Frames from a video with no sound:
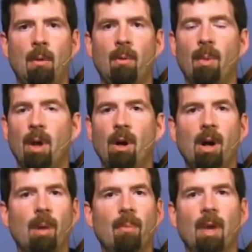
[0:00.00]
with my
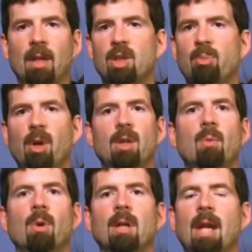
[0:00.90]
arm, I spread the
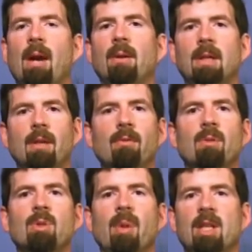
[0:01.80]
work out and give the
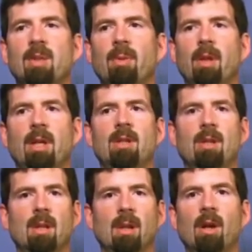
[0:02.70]
responsibility to
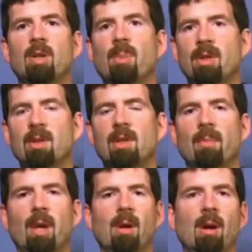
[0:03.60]
the large muscles in
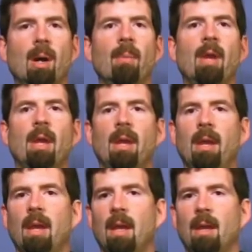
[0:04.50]
my arm,
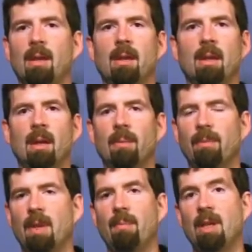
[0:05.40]
and
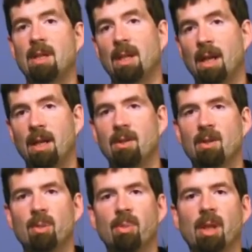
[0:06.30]
it makes it a lot
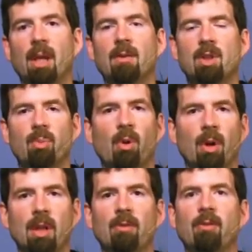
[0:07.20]
easier to play,
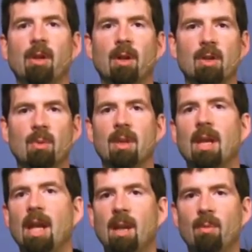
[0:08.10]
supporting the fingers with
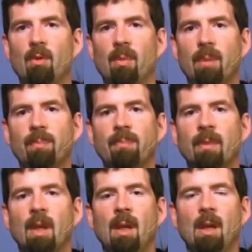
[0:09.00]
hand movement
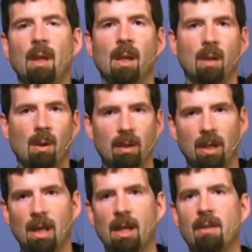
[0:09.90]
along the
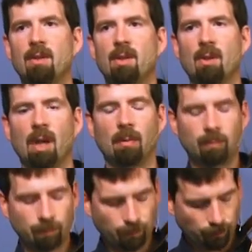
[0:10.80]
line of the string.
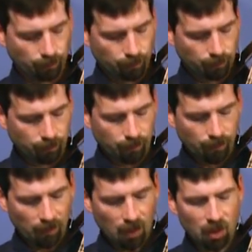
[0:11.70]

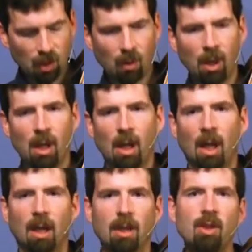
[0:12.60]
So
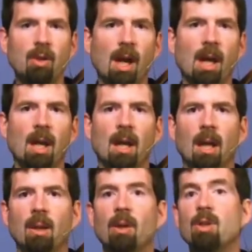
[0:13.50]
let's try
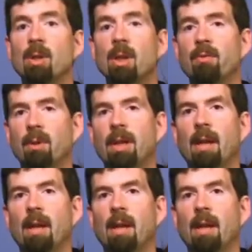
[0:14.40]
a larger interval